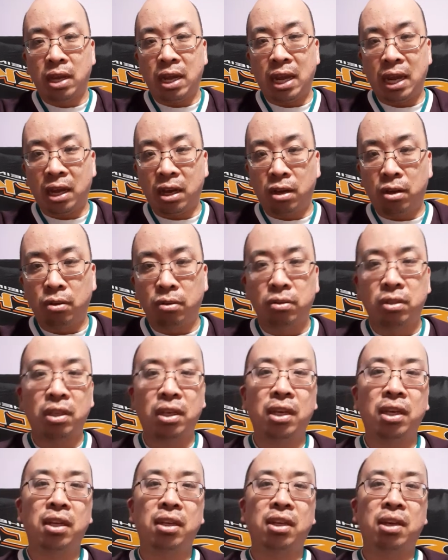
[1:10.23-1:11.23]
held
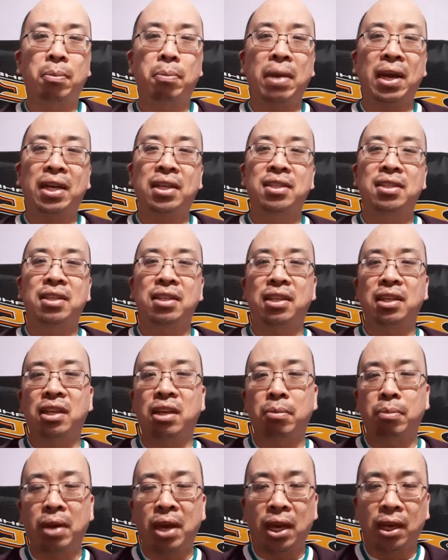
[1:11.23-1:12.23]
in Quebec City,
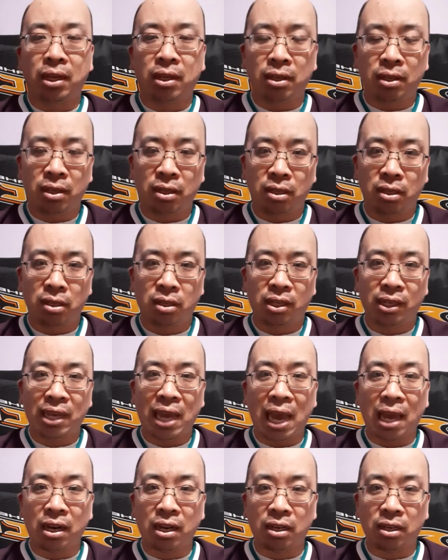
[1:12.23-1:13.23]
Quebec,
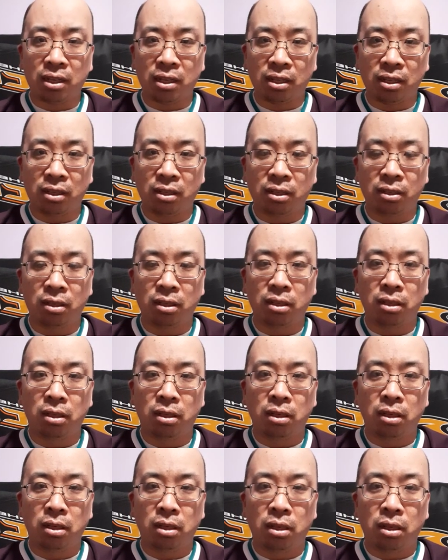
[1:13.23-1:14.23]
Canada.
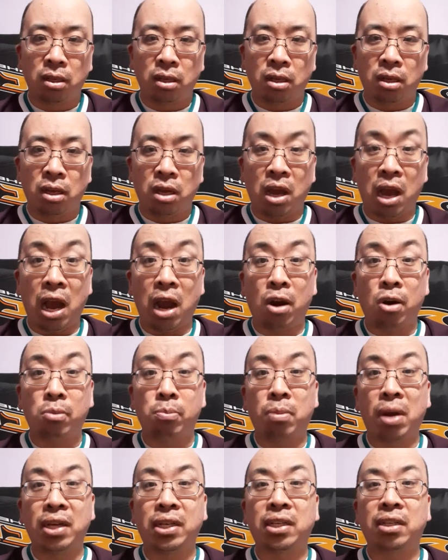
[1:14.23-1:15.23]
Our
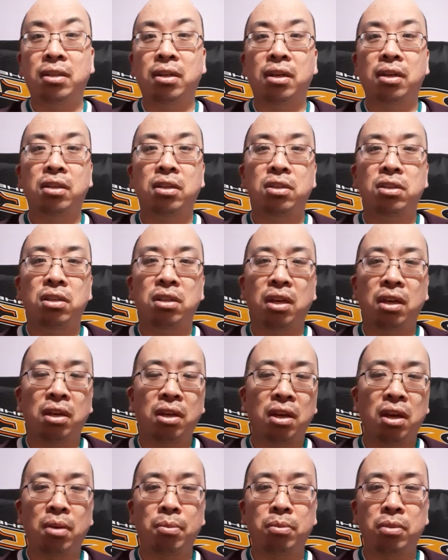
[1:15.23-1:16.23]
Mighty Ducks,
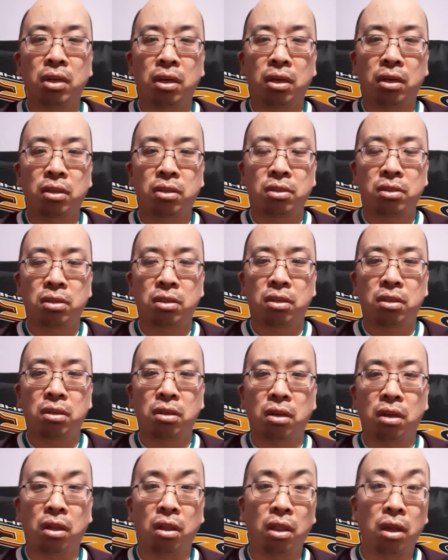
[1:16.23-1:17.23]
Anaheim Ducks,
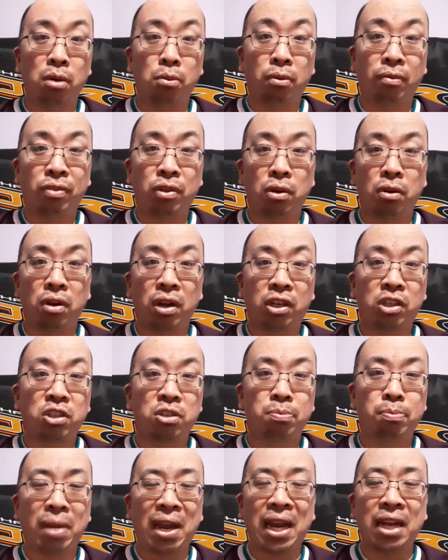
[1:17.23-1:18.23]
along with their
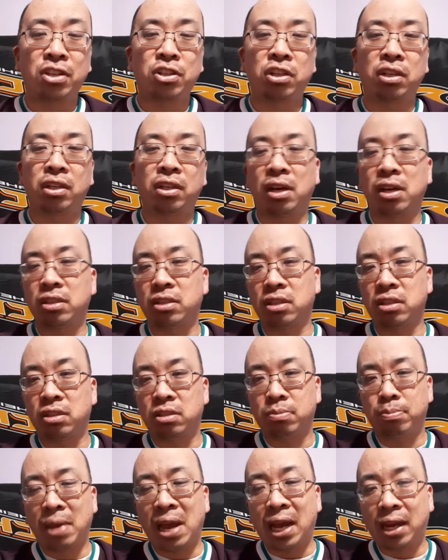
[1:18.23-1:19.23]
expansion
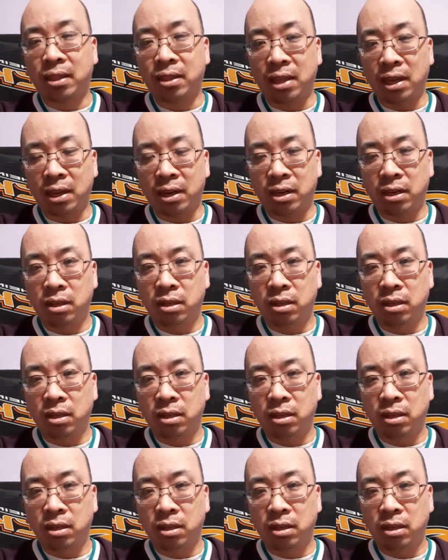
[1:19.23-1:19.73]
cousins back then,